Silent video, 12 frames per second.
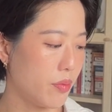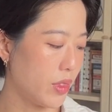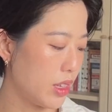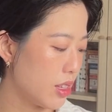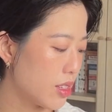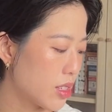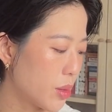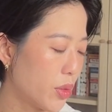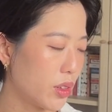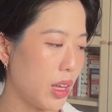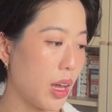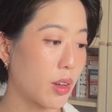This is a
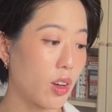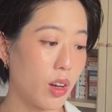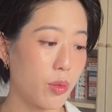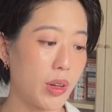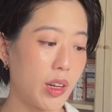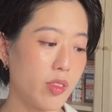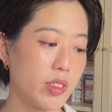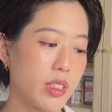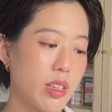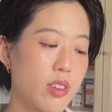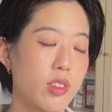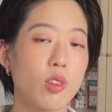book that I got when I was
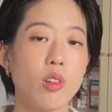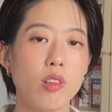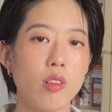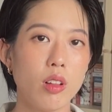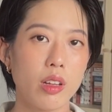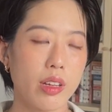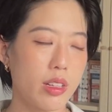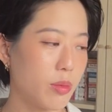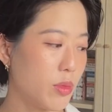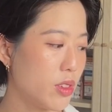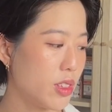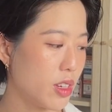in Seoul in the
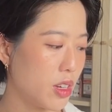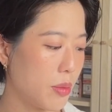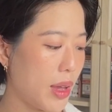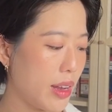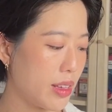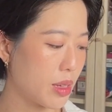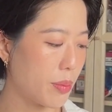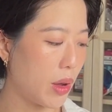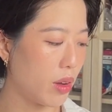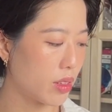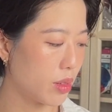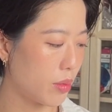museum, and it's
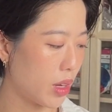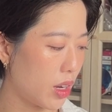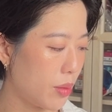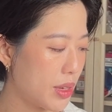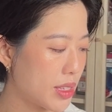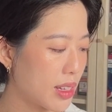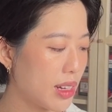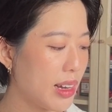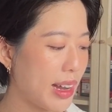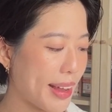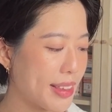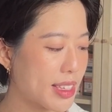about basically
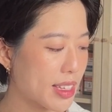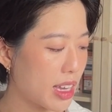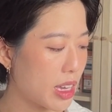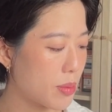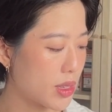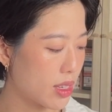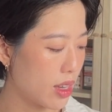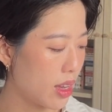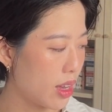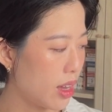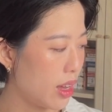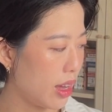landscapes
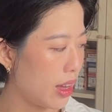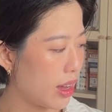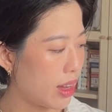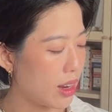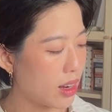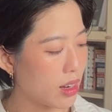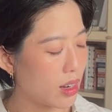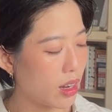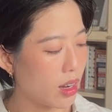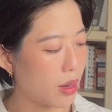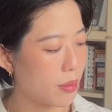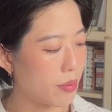and
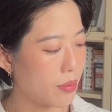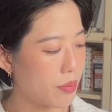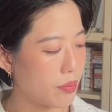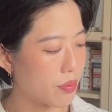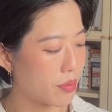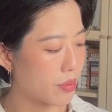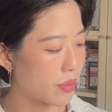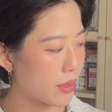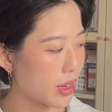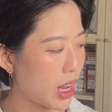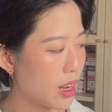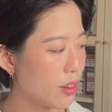
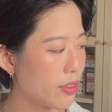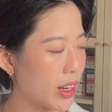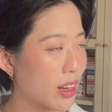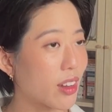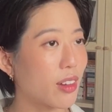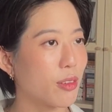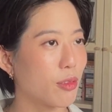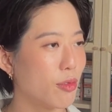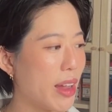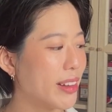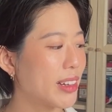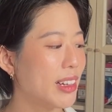kind of
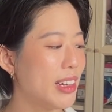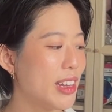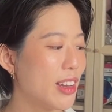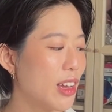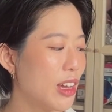radically